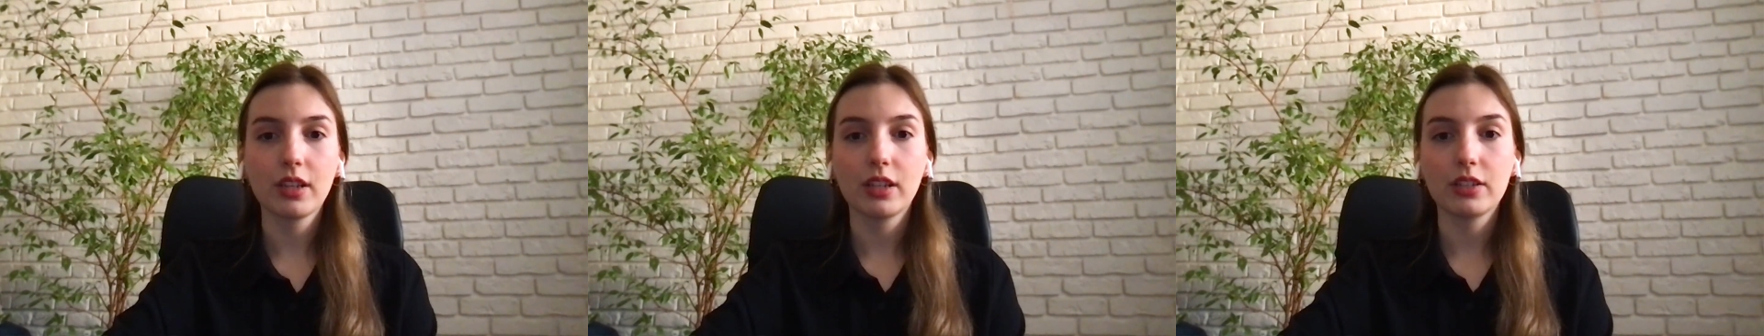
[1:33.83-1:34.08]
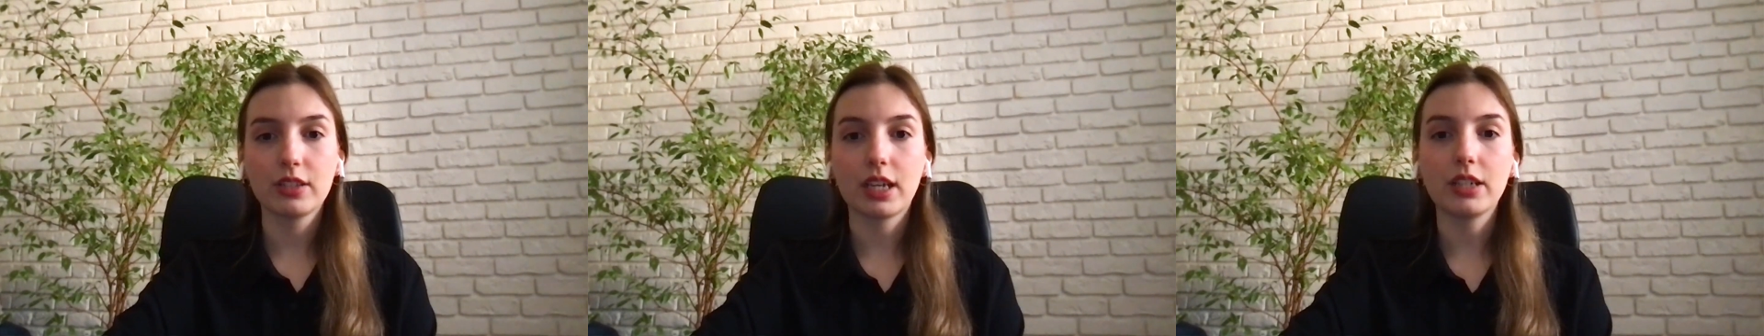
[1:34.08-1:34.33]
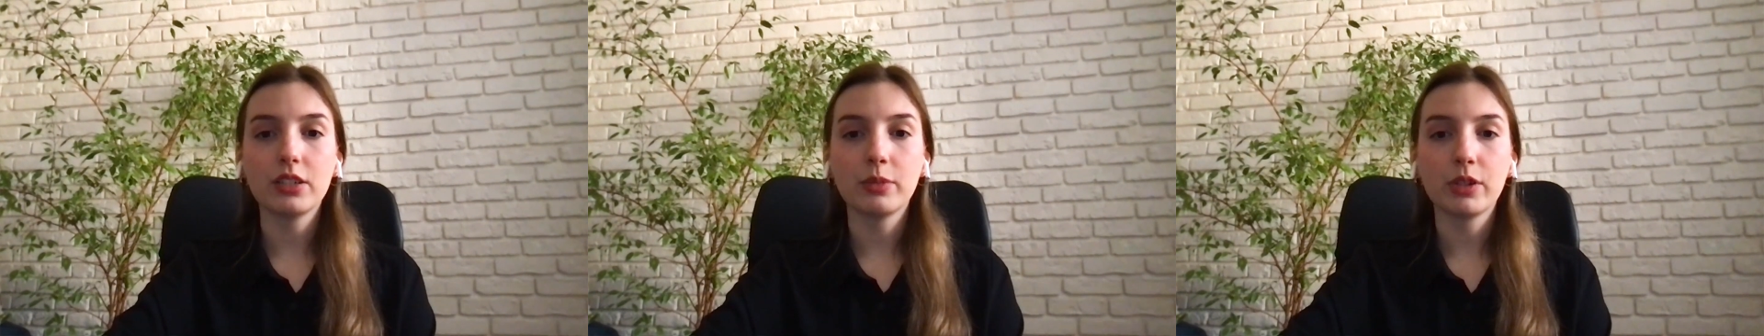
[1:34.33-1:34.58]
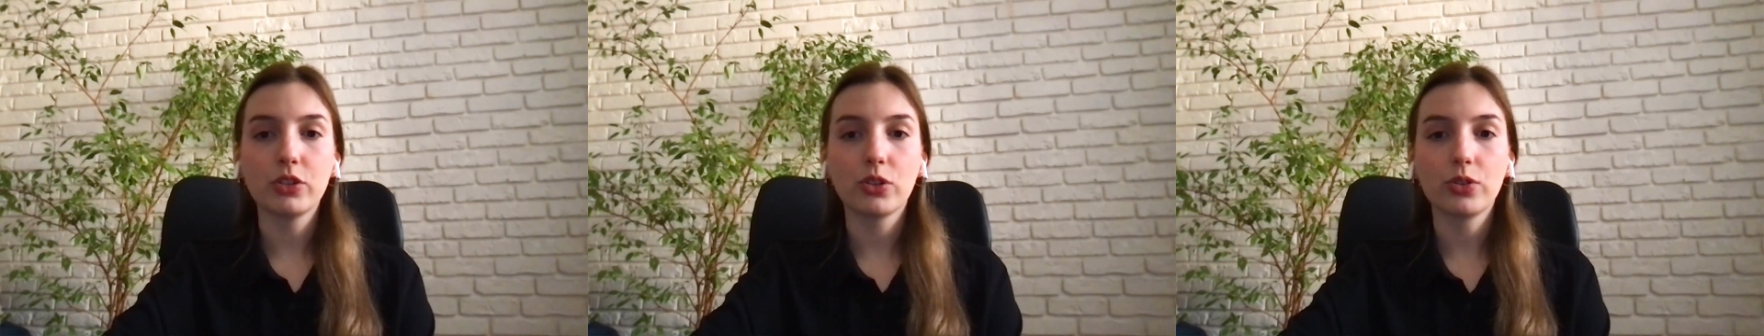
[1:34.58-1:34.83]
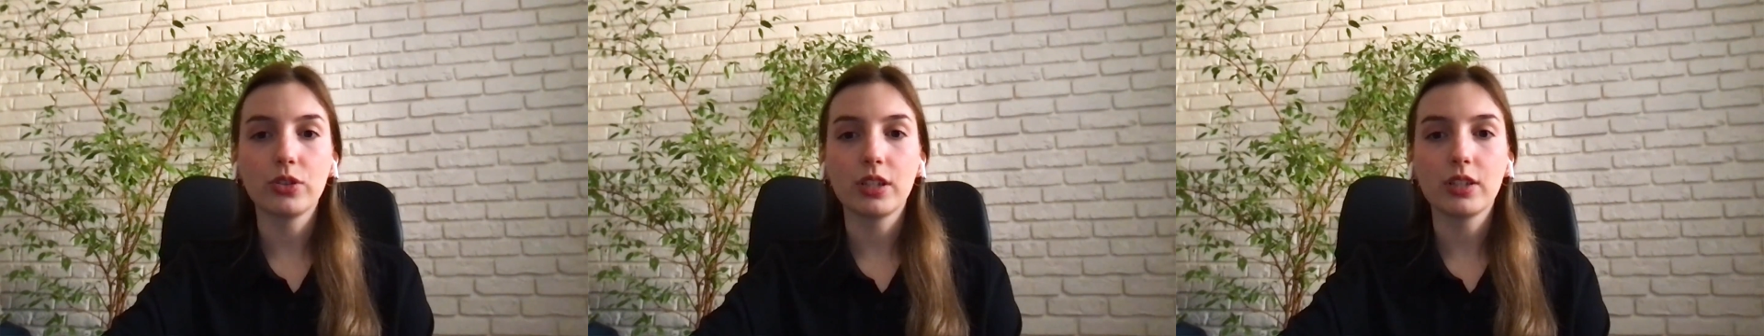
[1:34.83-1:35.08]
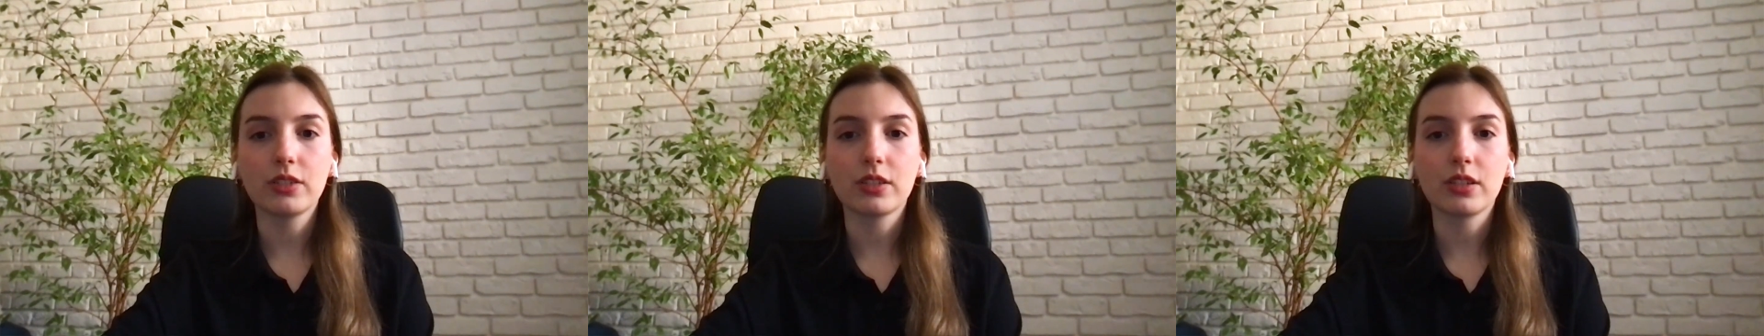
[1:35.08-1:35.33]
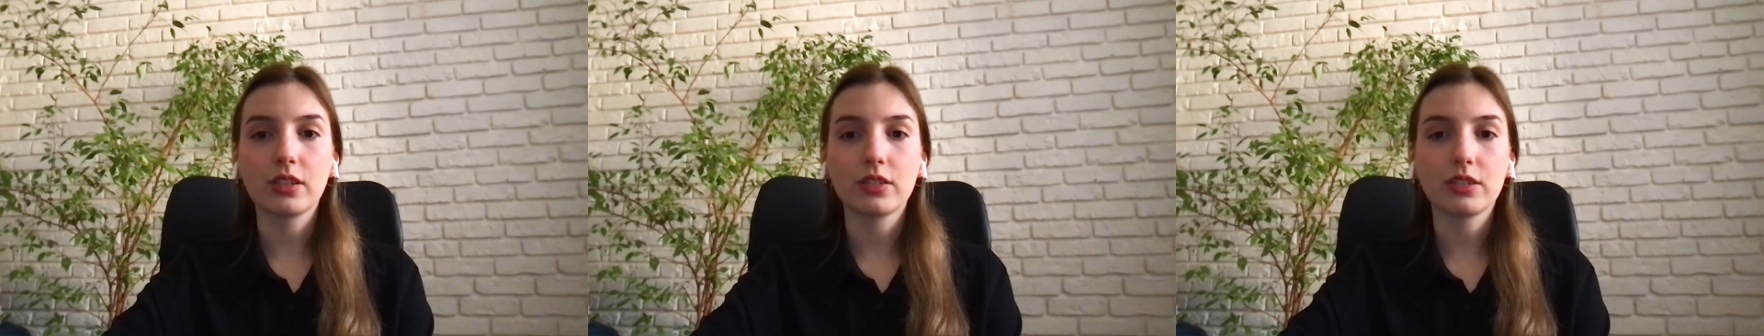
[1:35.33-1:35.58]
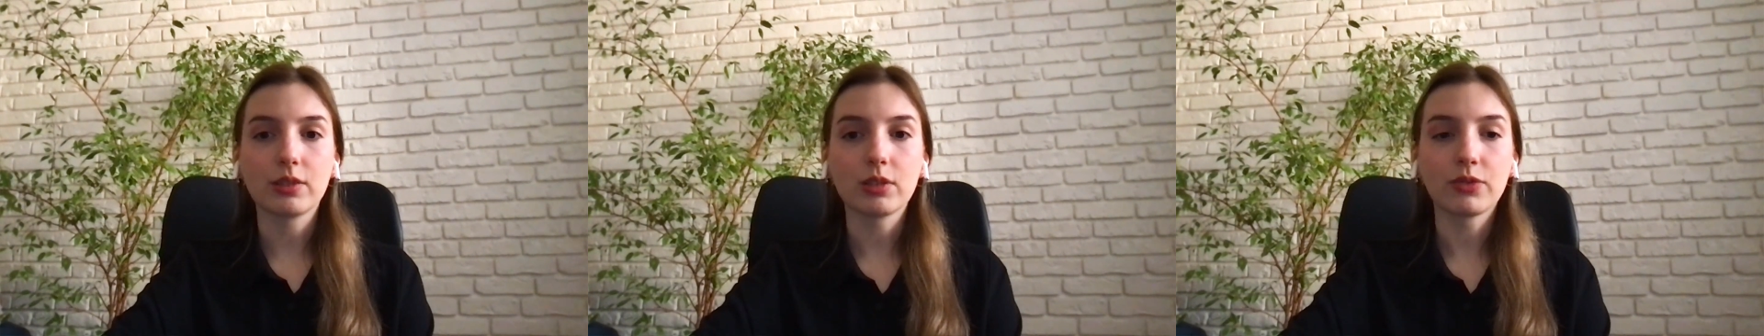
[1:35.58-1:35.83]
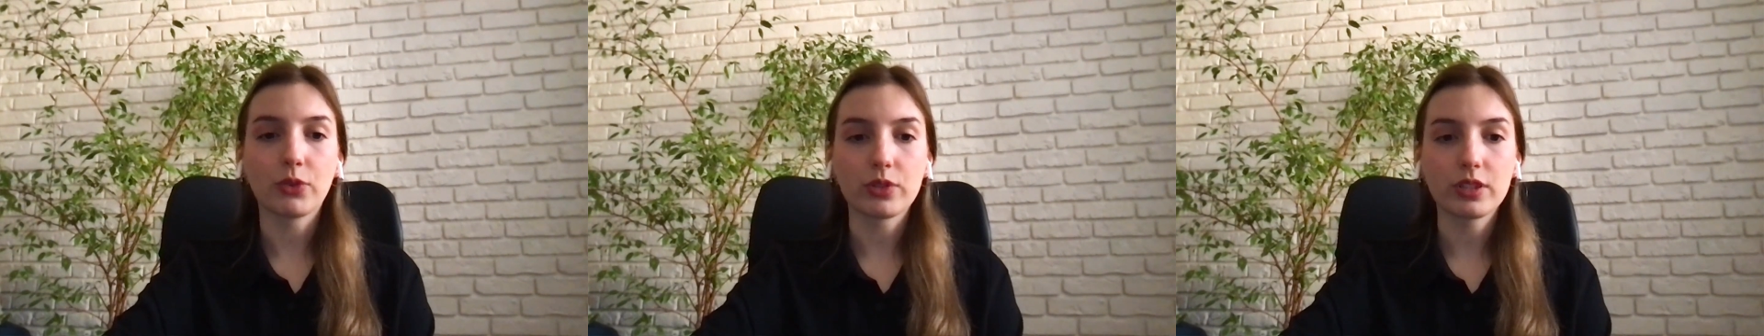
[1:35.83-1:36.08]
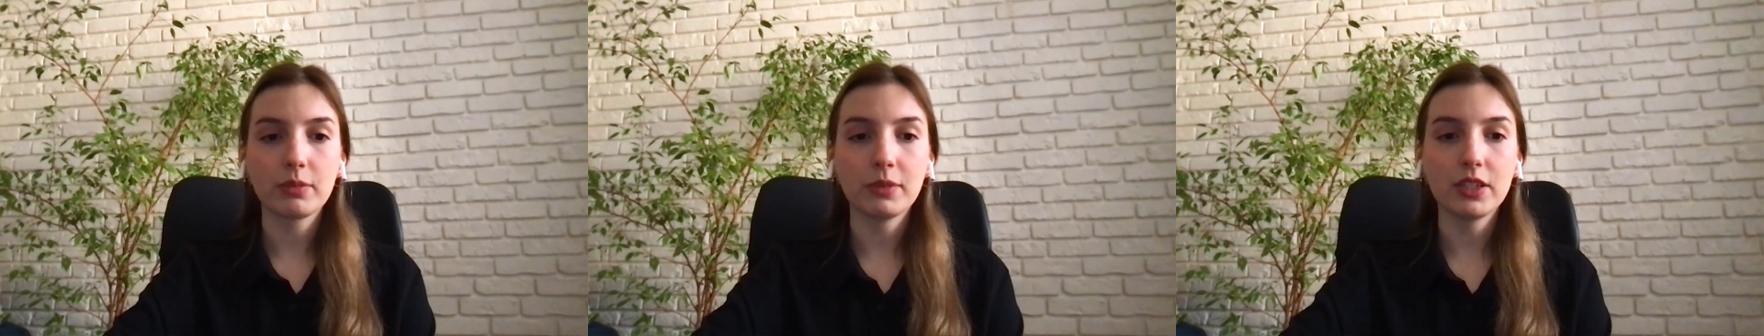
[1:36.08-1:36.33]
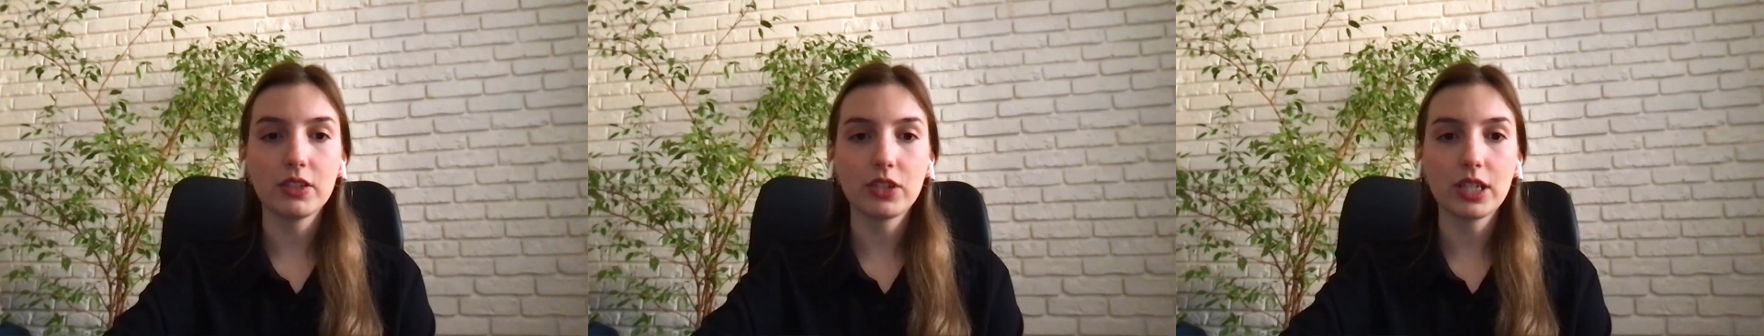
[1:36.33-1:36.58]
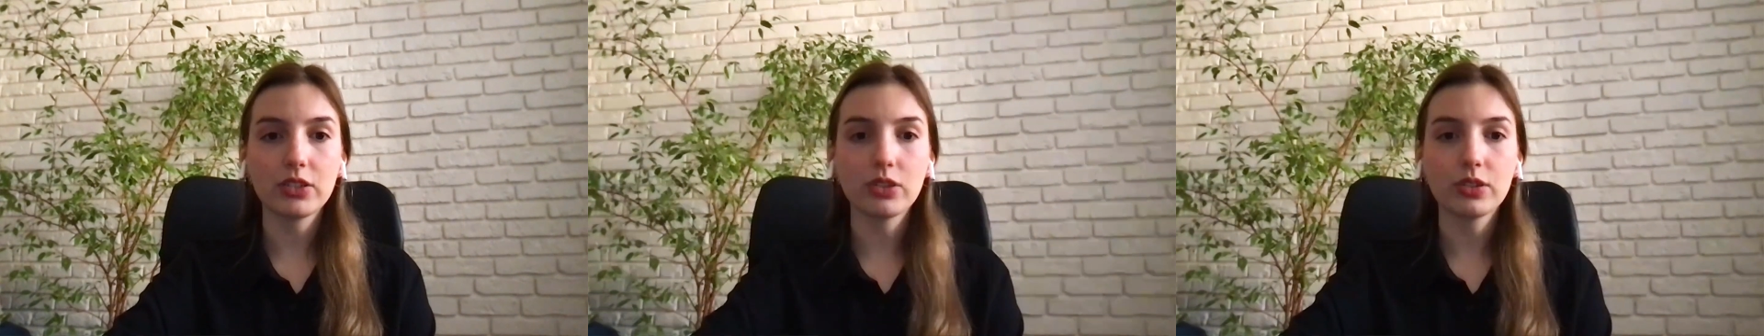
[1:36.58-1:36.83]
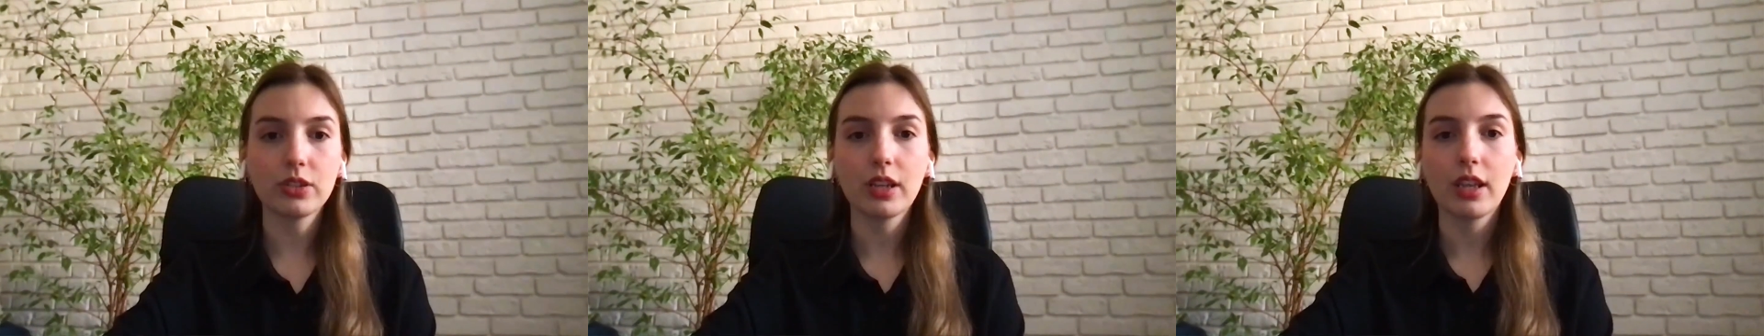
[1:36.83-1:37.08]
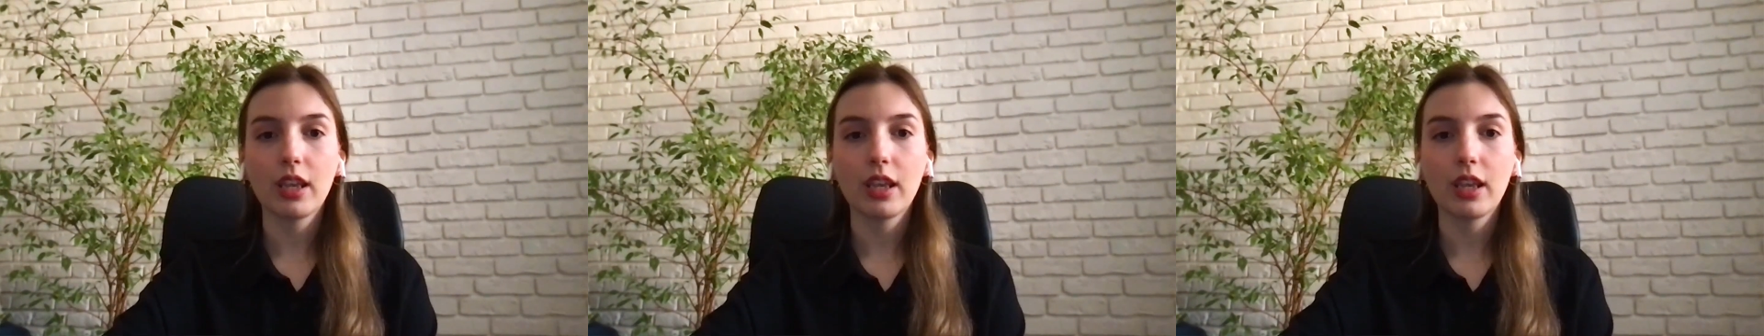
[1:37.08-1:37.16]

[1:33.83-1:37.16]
starting my journey as a Salesforce administrator.